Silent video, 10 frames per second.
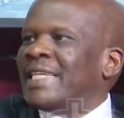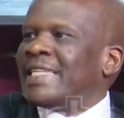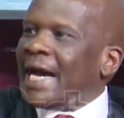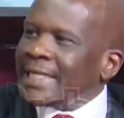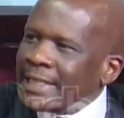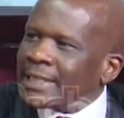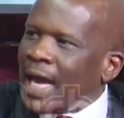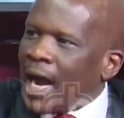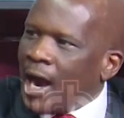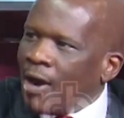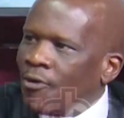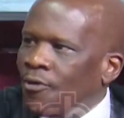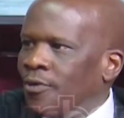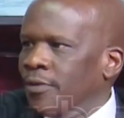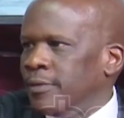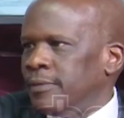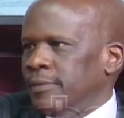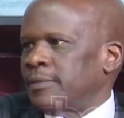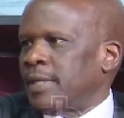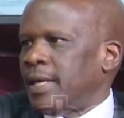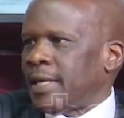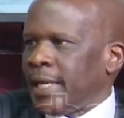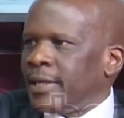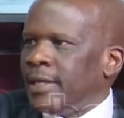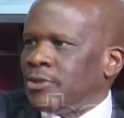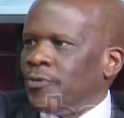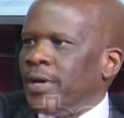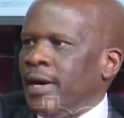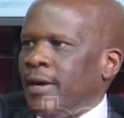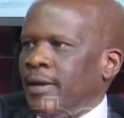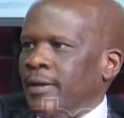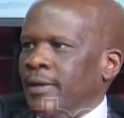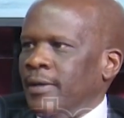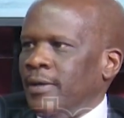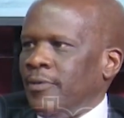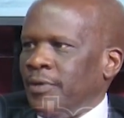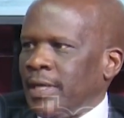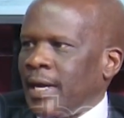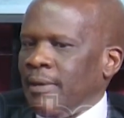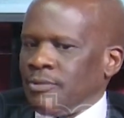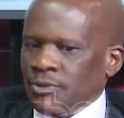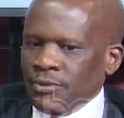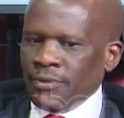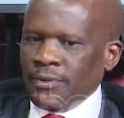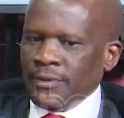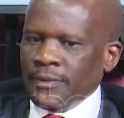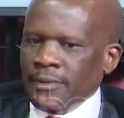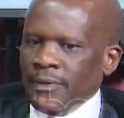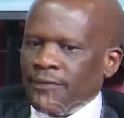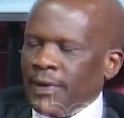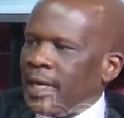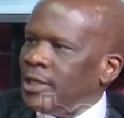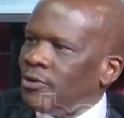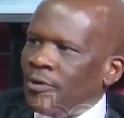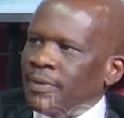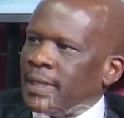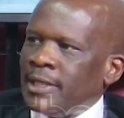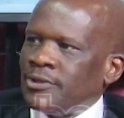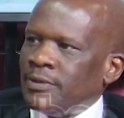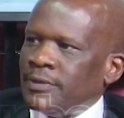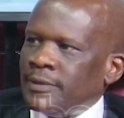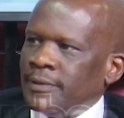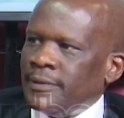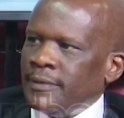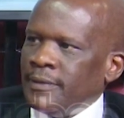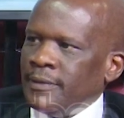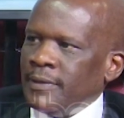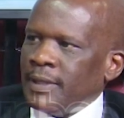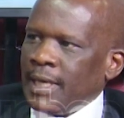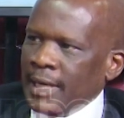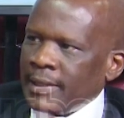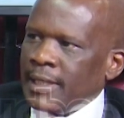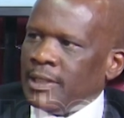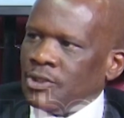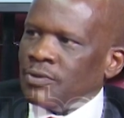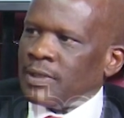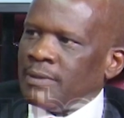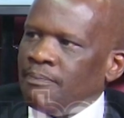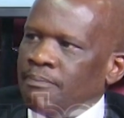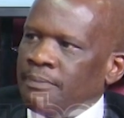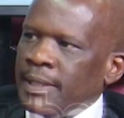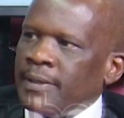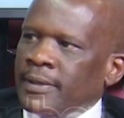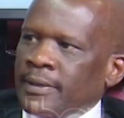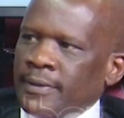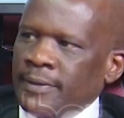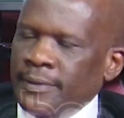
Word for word: That is how reckless we are mm. when it comes to financial obligations. Mm character issues are big. True.